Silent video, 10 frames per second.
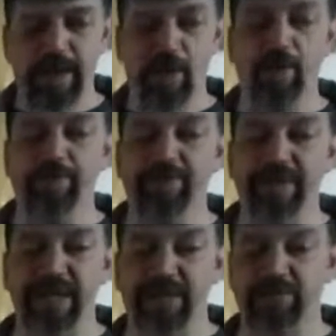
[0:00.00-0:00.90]
And
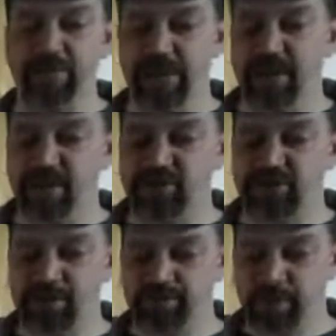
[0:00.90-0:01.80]
hopefully that gives me a
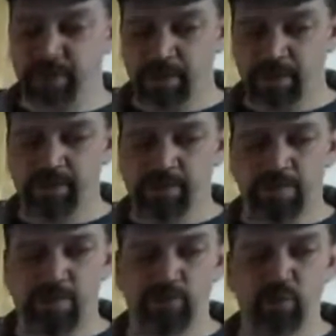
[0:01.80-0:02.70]
nice
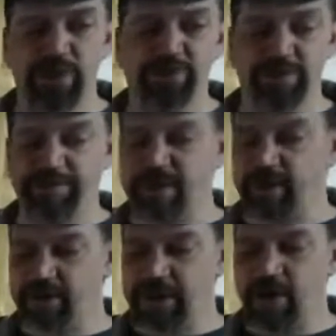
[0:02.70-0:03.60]
rigid
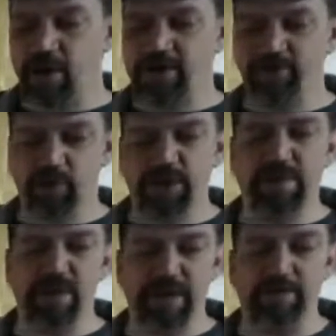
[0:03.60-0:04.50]
finger that I don't have to worry
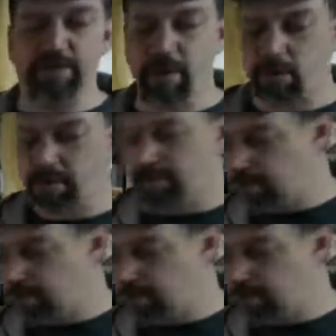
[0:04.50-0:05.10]
about getting broke.